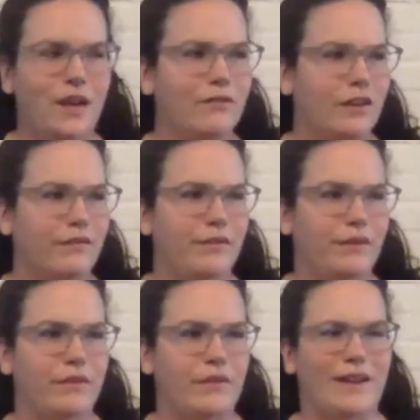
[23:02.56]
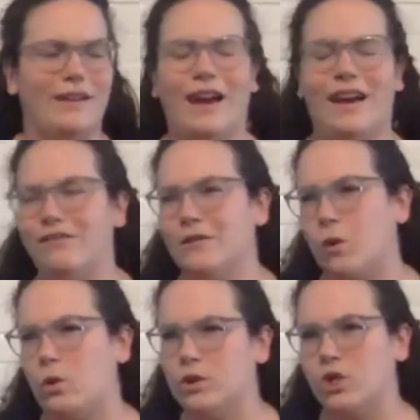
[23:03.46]
have like a few of the things. I have this
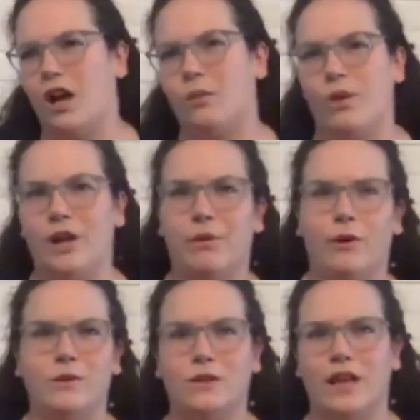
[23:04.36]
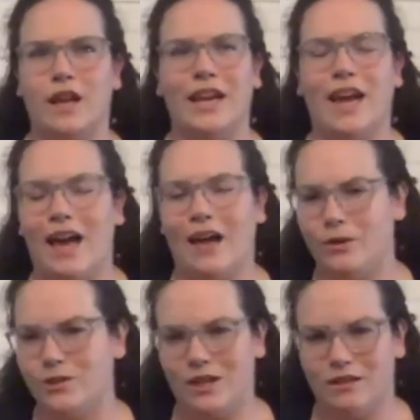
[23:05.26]
old John Wayne poster that he had,
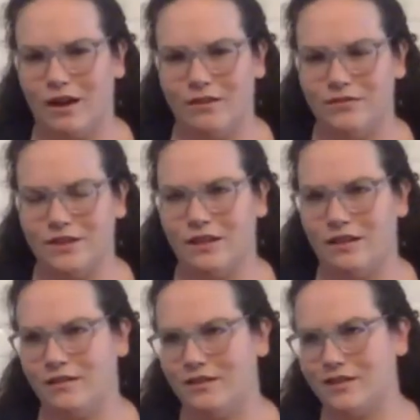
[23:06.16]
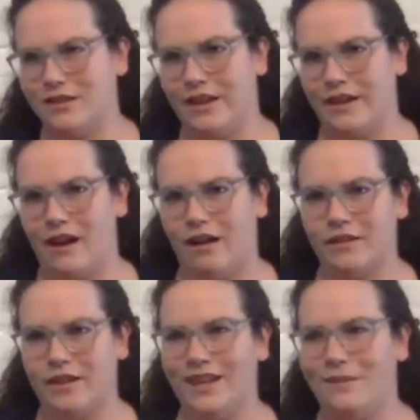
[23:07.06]
which he loved, and like
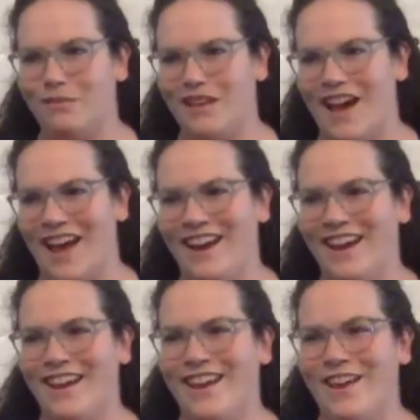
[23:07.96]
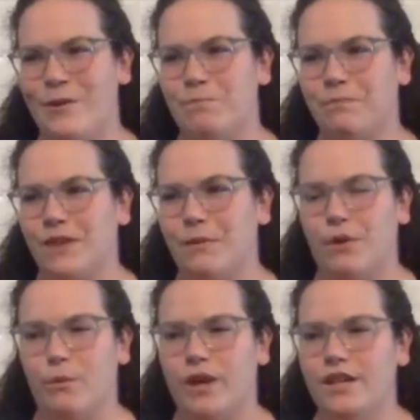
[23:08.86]
I'll keep that.
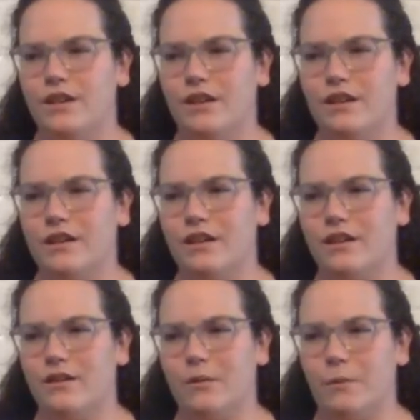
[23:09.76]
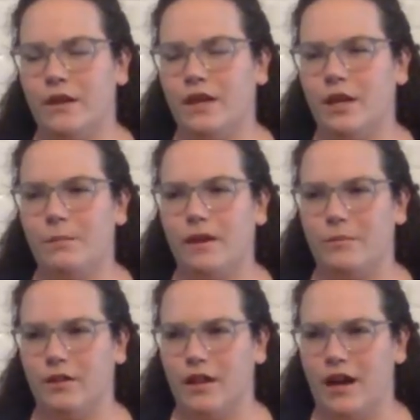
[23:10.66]
But we keep
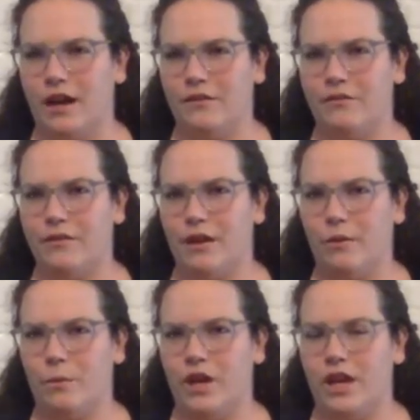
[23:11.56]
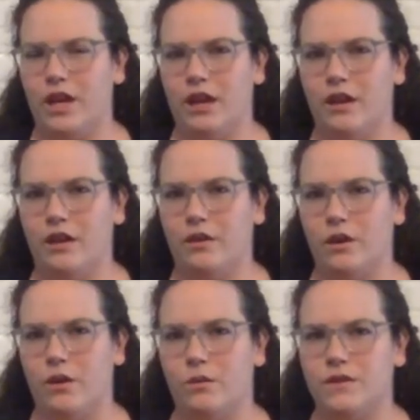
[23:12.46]
him alive. We
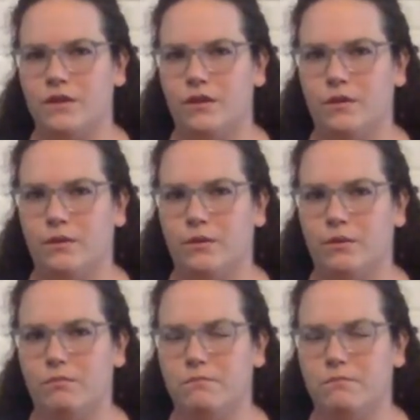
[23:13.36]
go to,